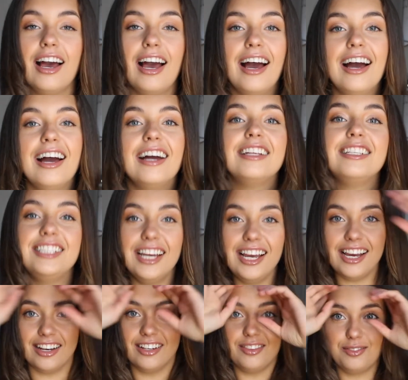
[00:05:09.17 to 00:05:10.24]
And
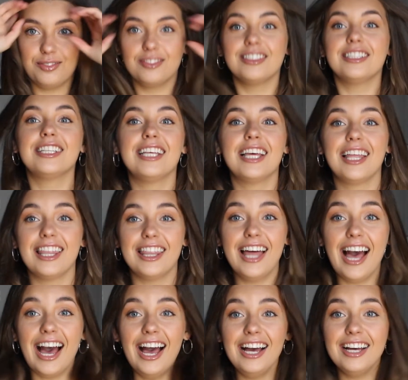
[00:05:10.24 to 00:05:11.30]
yeah,
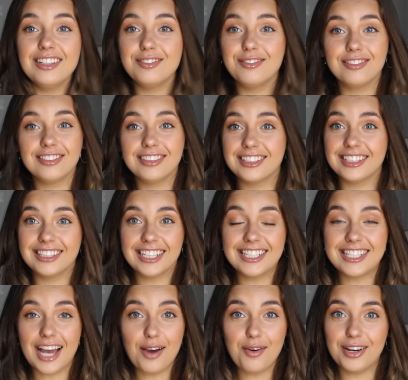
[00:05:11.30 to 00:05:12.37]
that
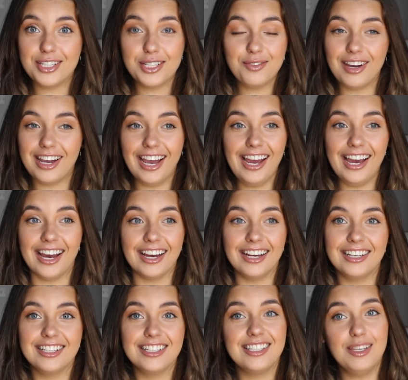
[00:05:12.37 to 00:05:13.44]
is how I do my hair.
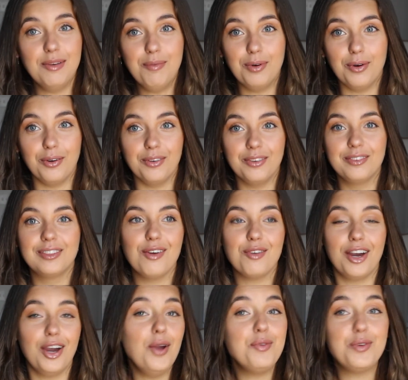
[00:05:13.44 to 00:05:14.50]
Simple. I
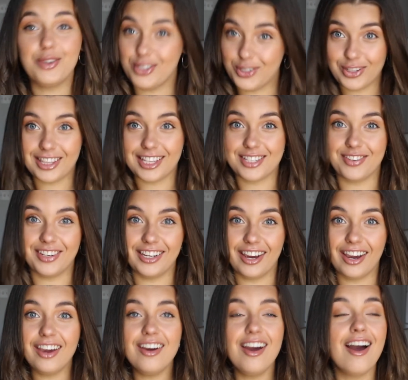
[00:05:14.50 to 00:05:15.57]
hope you enjoyed this
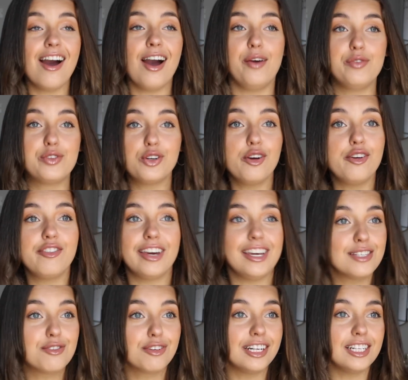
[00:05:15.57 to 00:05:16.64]
video. I'm sorry if it
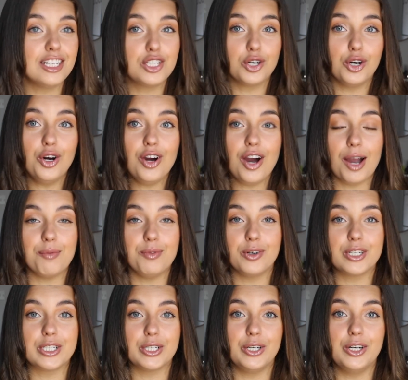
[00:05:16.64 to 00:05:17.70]
is really short, I'm
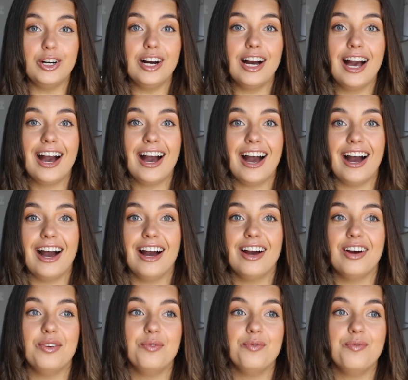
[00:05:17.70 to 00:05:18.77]
not sure.
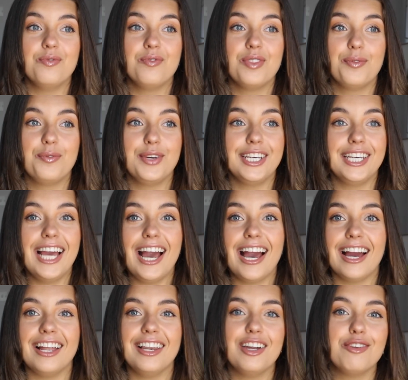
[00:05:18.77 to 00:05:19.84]
But yeah,
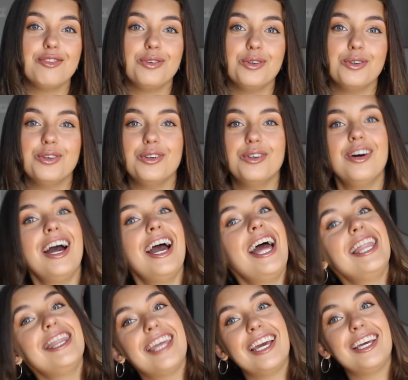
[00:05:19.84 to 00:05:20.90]
I love you all.
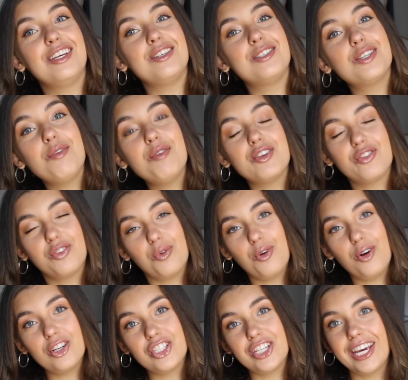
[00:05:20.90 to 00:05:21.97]
Thank you so much for
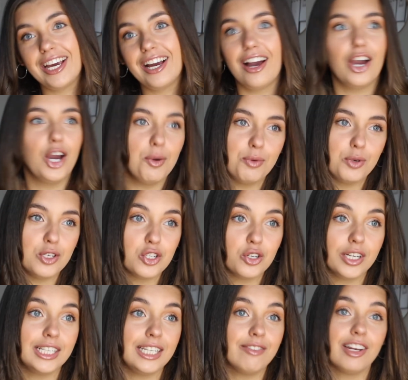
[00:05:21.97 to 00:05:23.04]
watching. I hope you
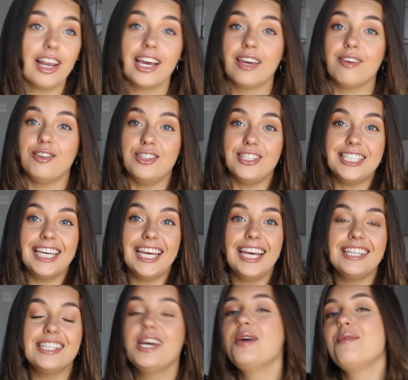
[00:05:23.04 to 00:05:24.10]
enjoyed. Leave a like if you
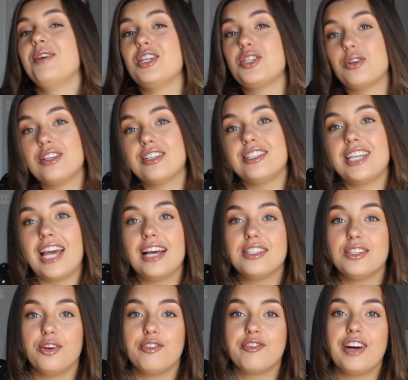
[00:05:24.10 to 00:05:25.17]
did. Make sure to share
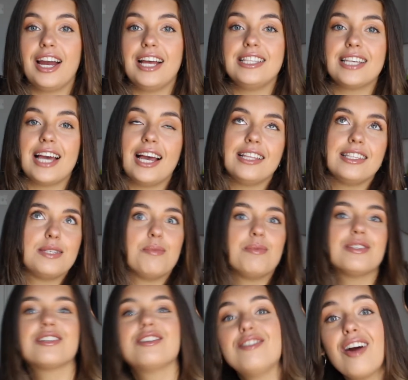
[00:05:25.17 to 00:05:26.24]
to your friends and
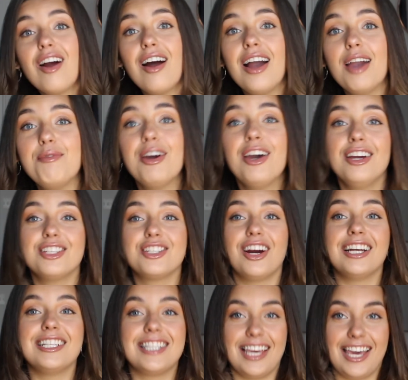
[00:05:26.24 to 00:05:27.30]
subscribe.
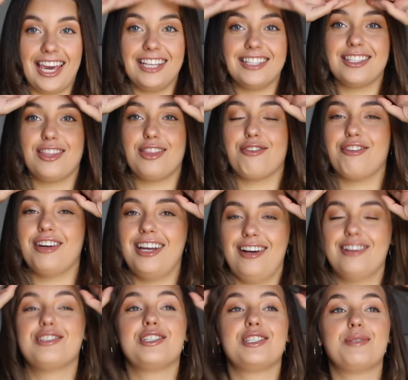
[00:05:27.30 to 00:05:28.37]
Trying to hit
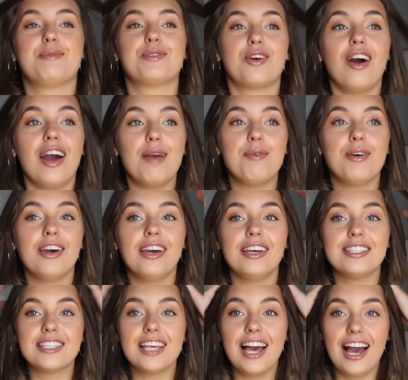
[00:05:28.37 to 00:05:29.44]
300
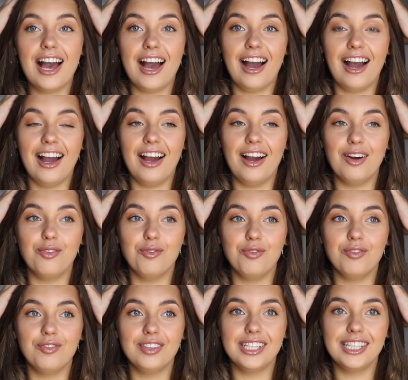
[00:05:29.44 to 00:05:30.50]
subscribers.
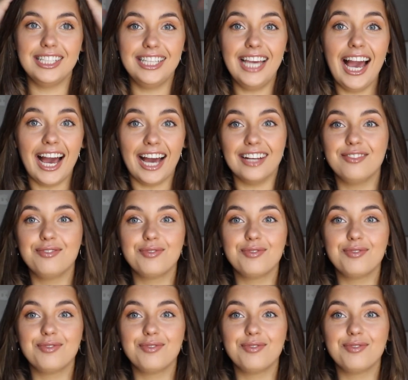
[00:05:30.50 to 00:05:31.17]
Yeah.